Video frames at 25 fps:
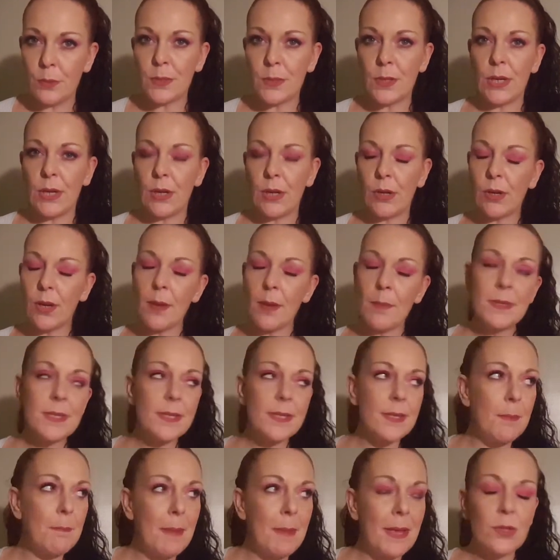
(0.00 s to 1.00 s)
So here comes
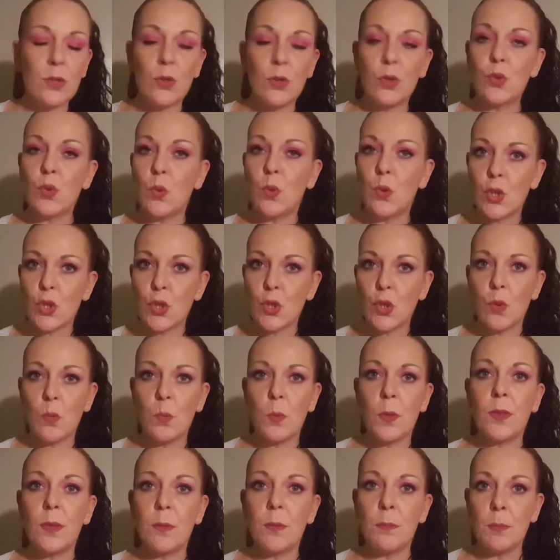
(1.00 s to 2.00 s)
the mental torture
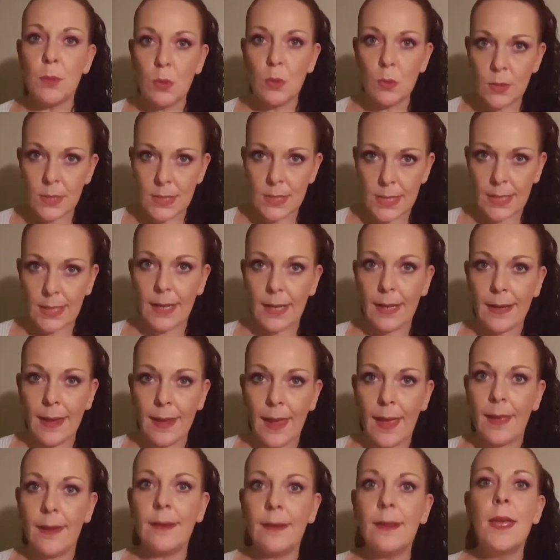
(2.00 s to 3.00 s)
with the music
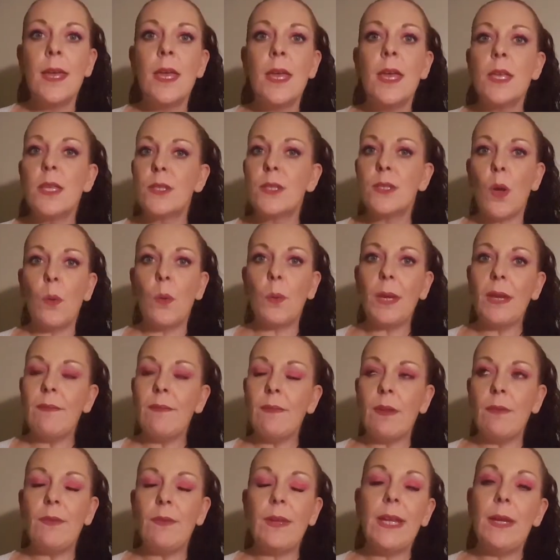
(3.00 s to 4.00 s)
again. So
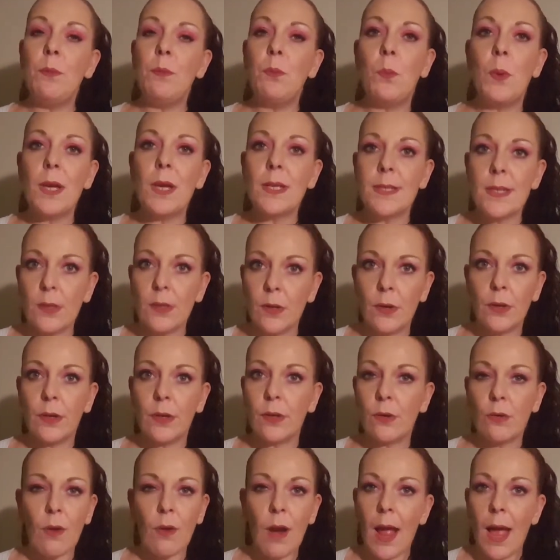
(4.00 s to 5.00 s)
even if he wasn't going
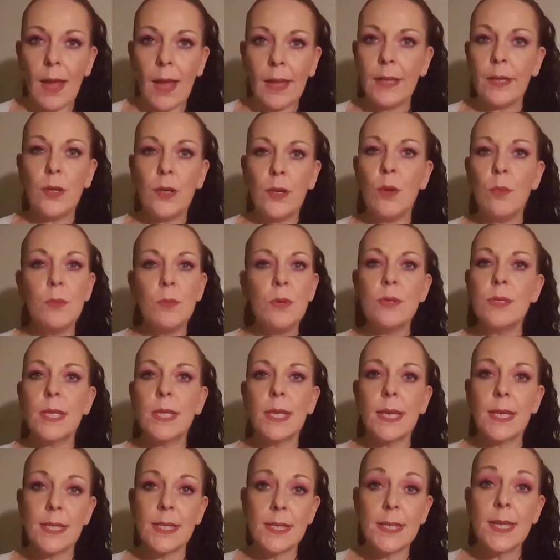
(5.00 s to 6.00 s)
to cry,
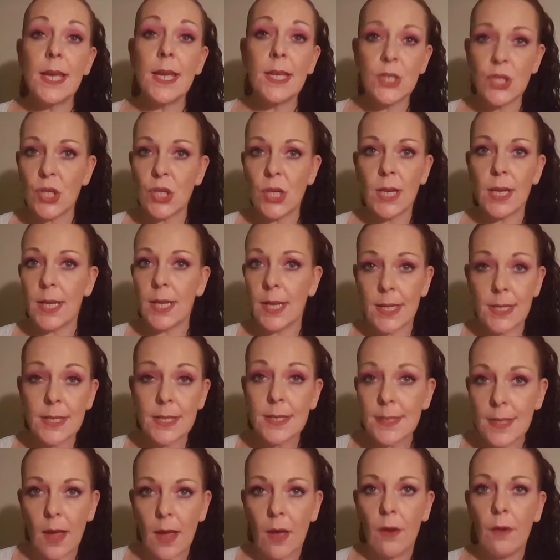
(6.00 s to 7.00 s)
music is touching in
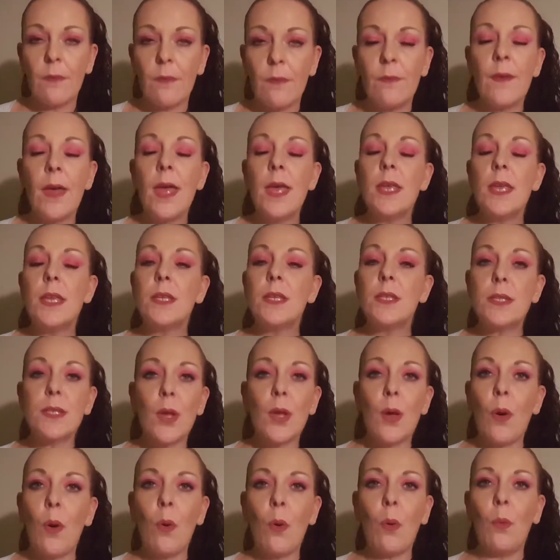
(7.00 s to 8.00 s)
itself.
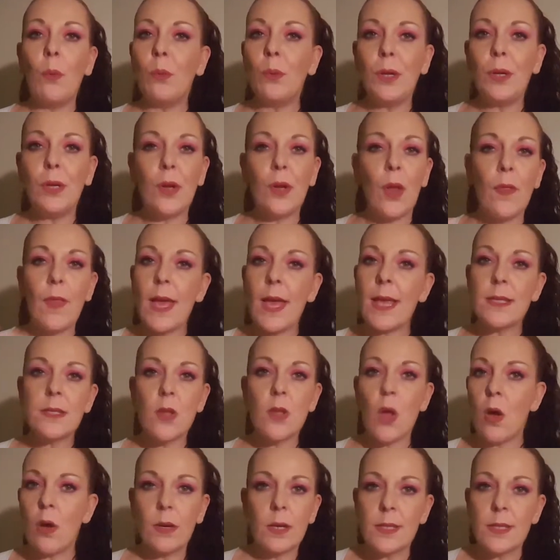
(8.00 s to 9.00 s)
So, that
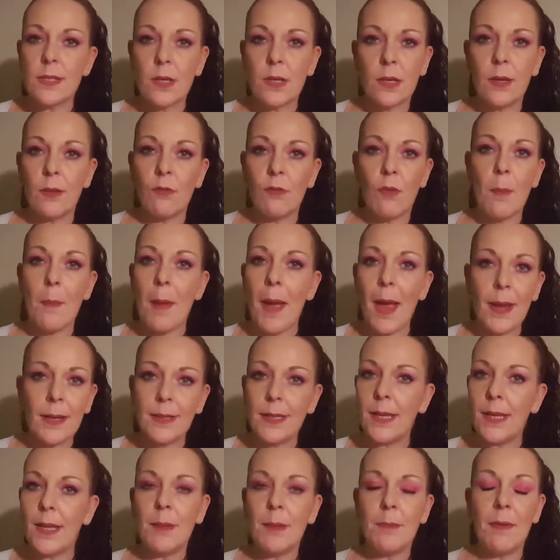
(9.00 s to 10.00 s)
song is going to
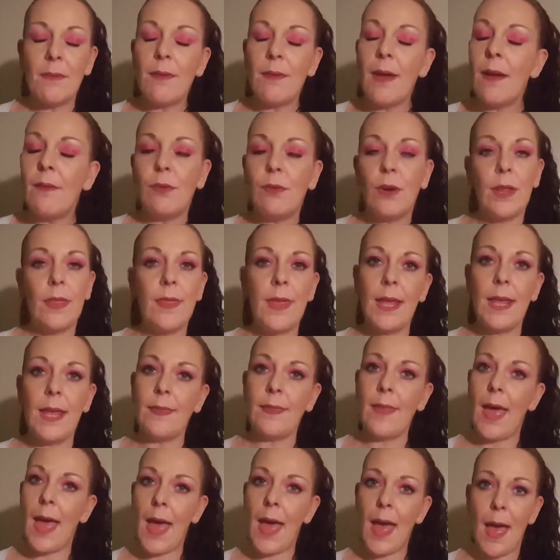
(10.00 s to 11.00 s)
remind him of
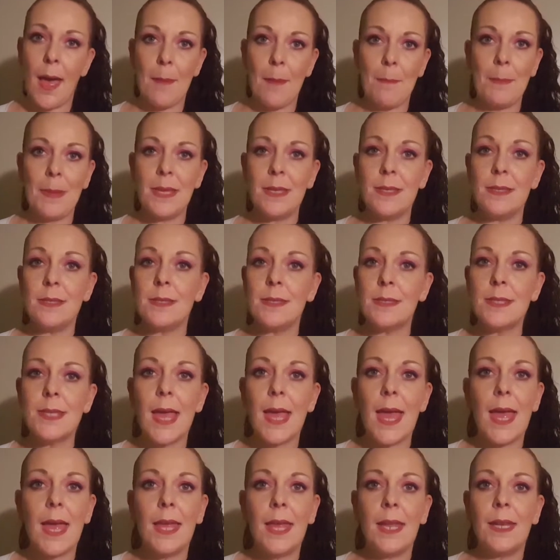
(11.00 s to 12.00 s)
everything that happens
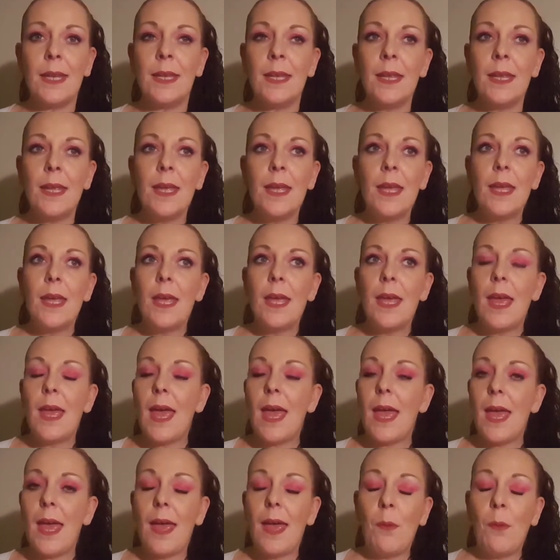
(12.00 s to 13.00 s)
and
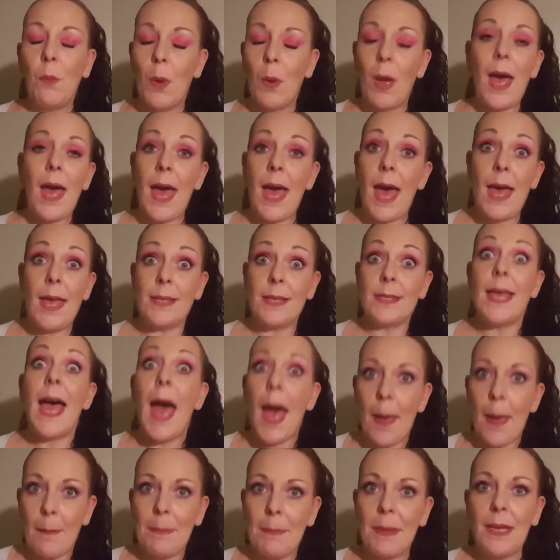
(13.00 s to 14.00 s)
what has
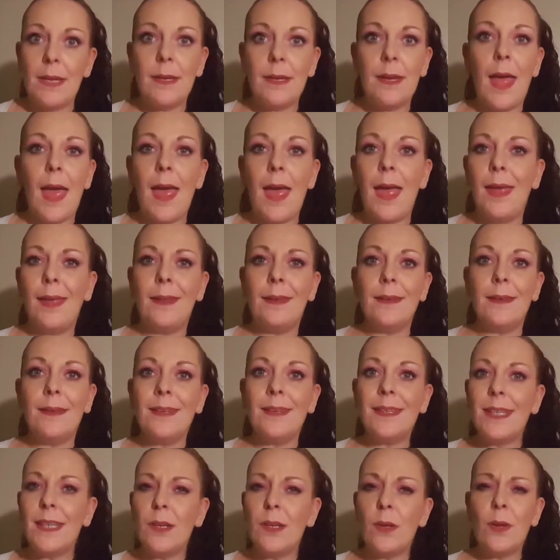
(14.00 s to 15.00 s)
happened.
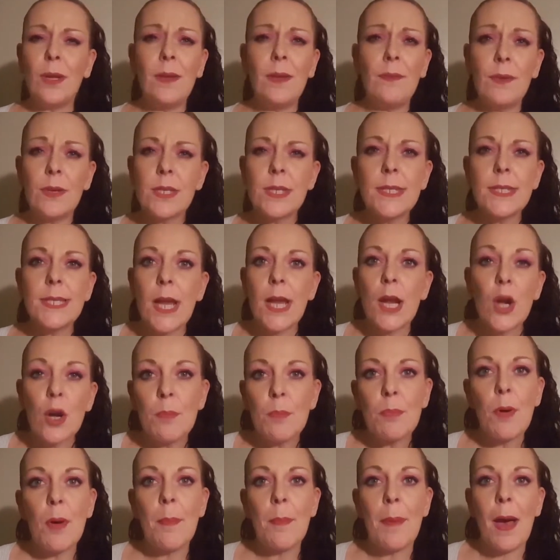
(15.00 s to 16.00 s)
And, he feels
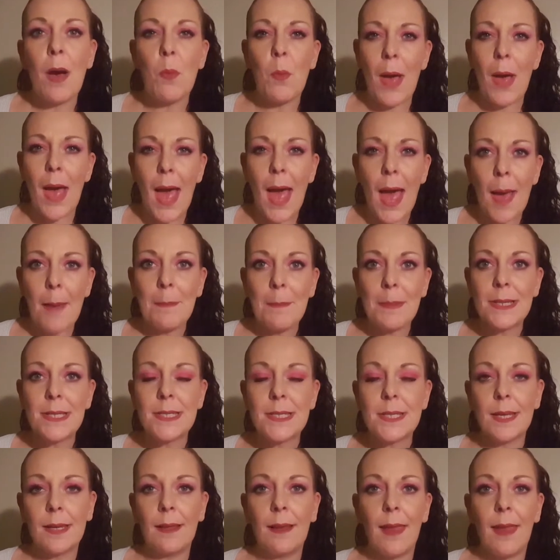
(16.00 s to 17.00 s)
terrible about what
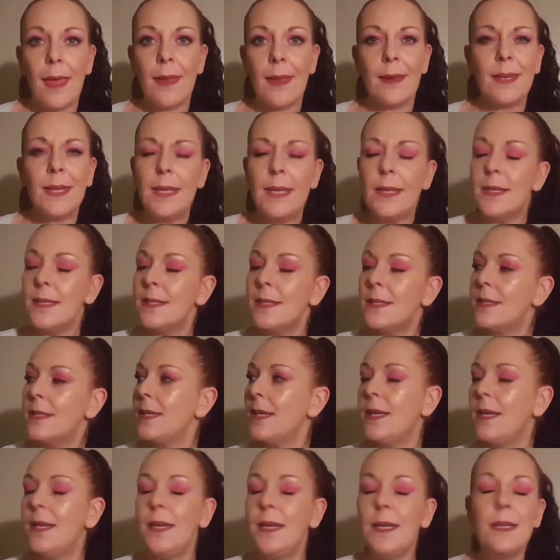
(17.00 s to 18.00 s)
happened to Glenn. He
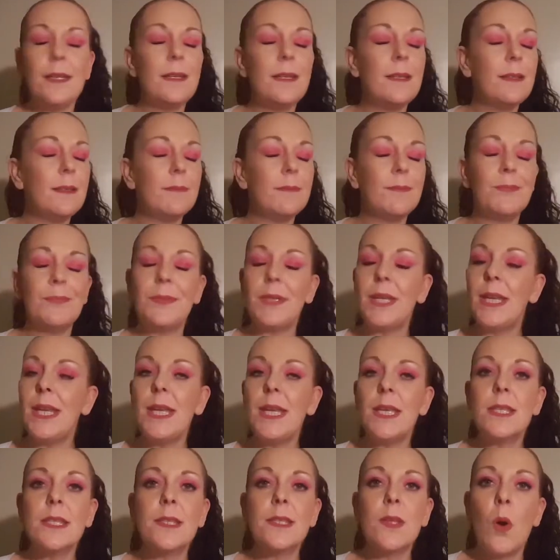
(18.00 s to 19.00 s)

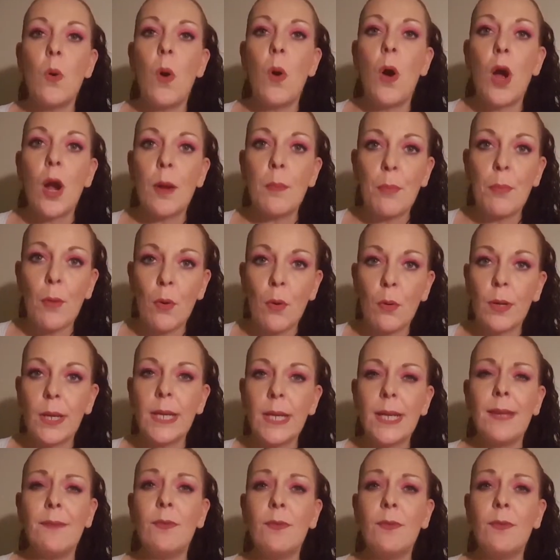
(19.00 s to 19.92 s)
is so heartbroken.